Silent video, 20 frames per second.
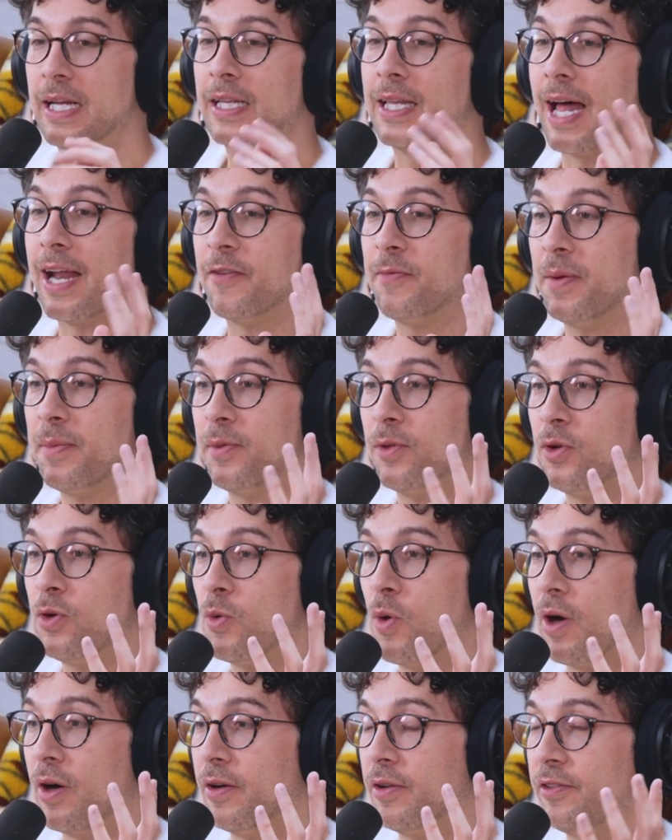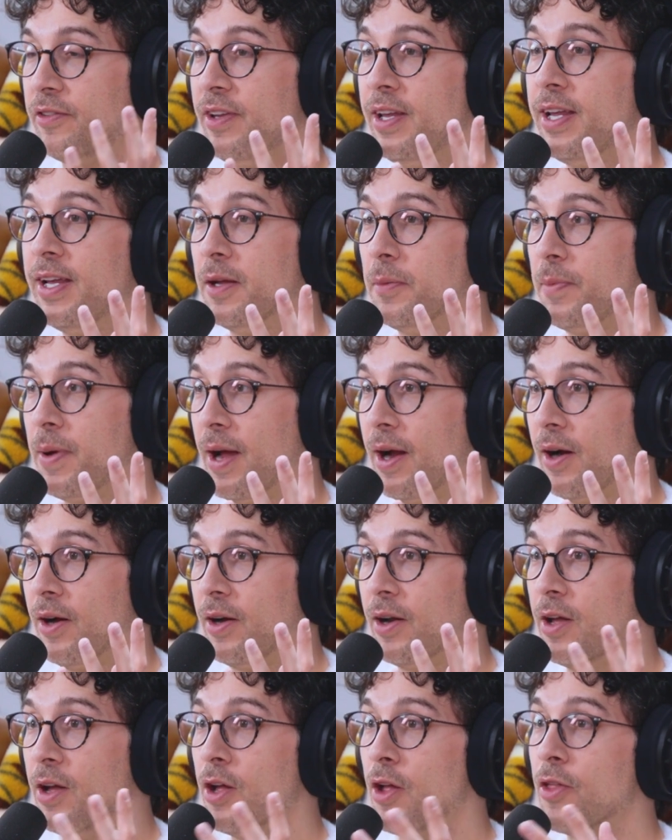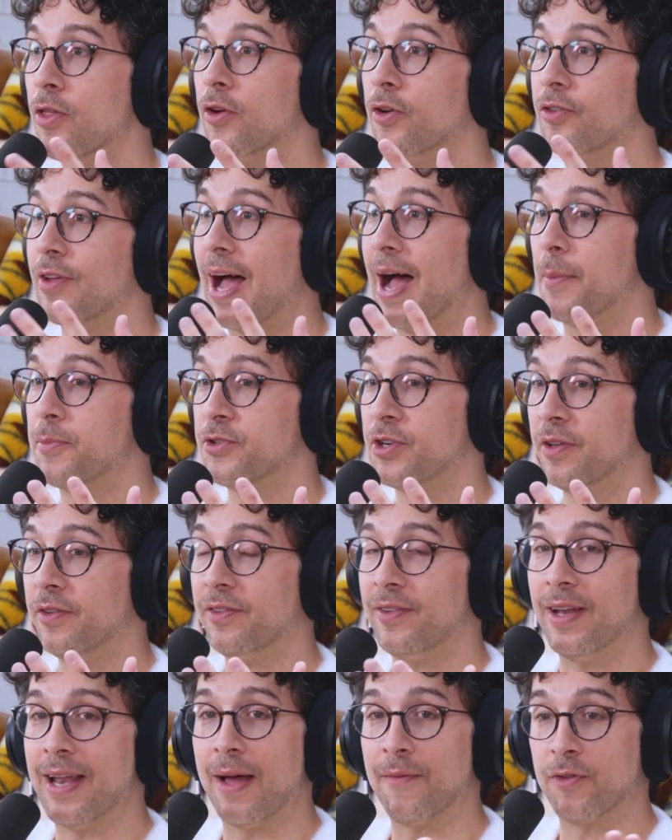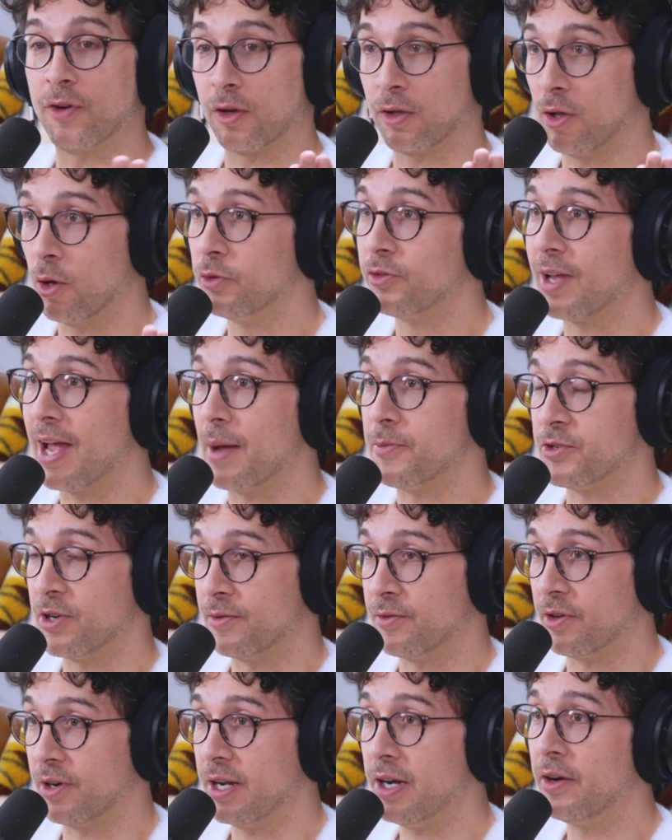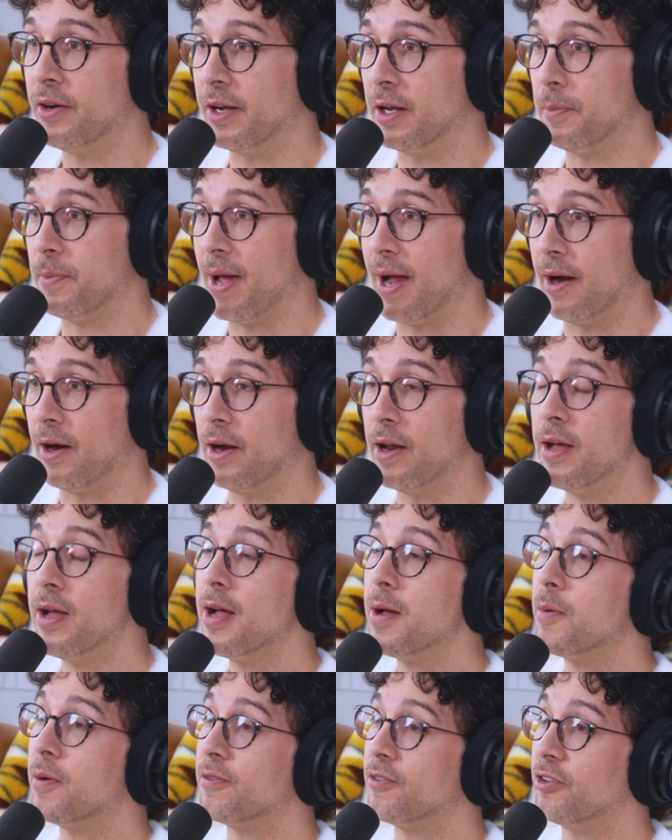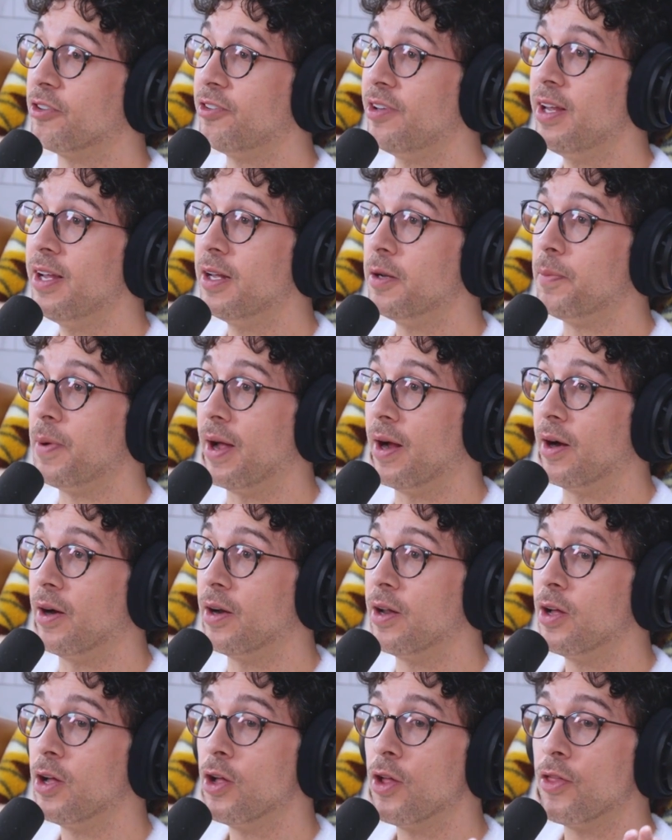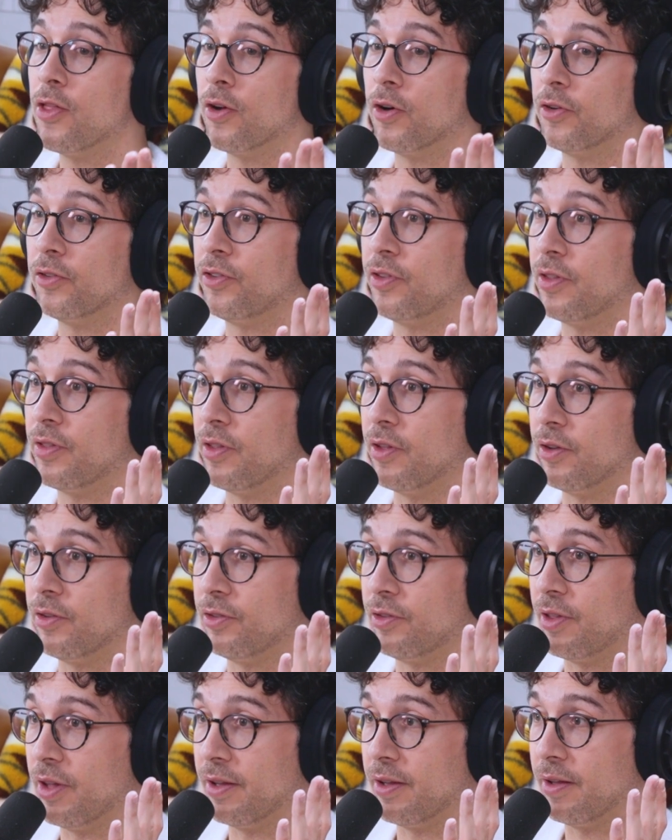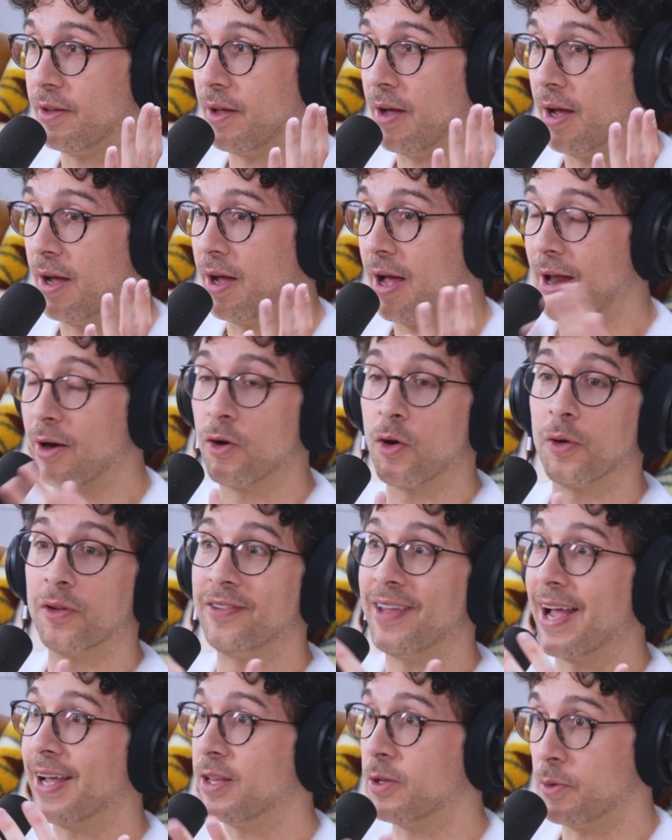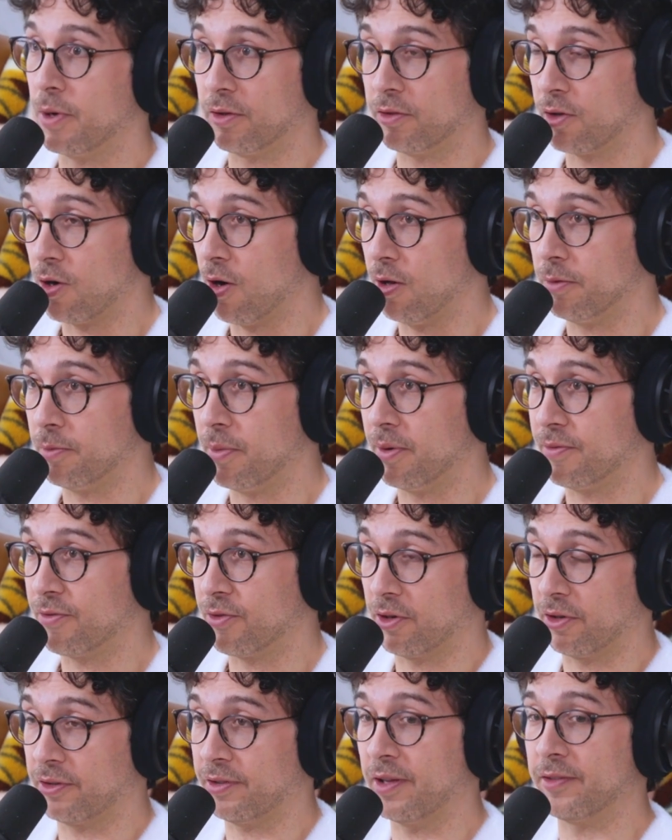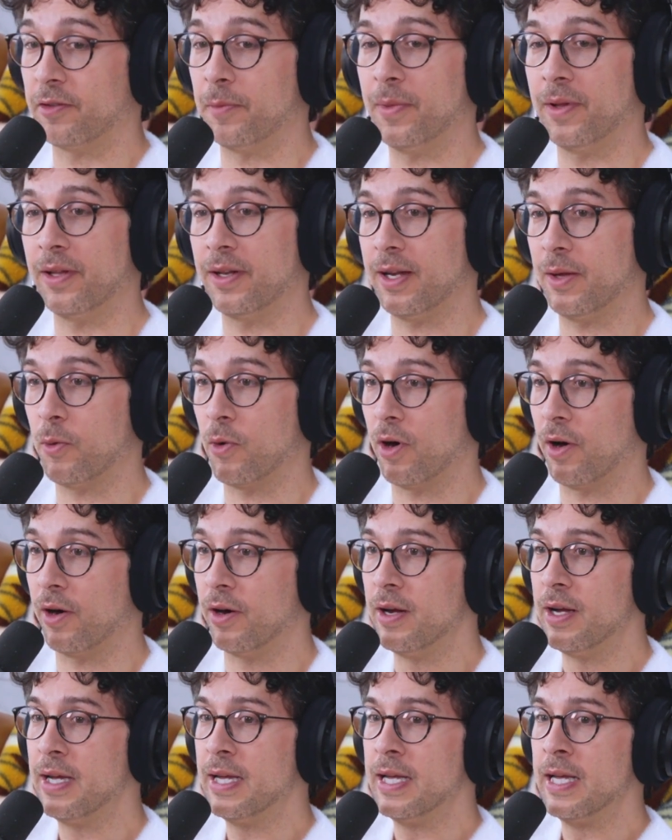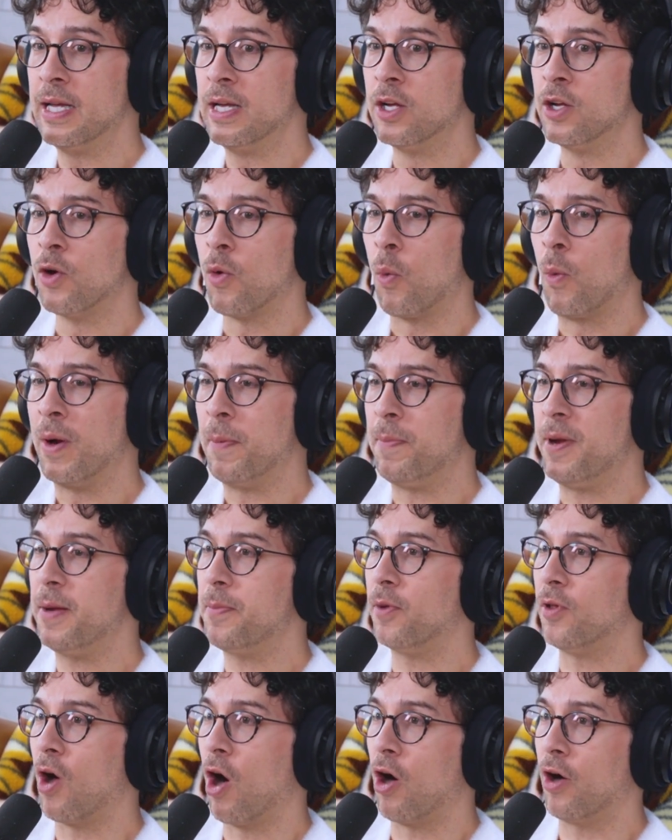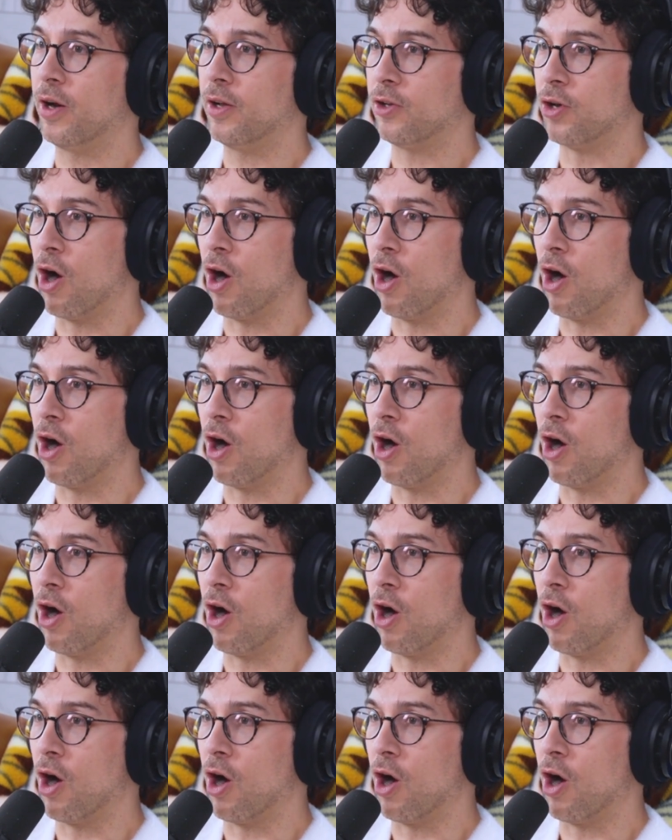A lot of people who are seeing impaired, there's options for closed captioning for hearing impaired, but for seeing impaired, there's I don't know exactly what it's called, but for accessibility where when people aren't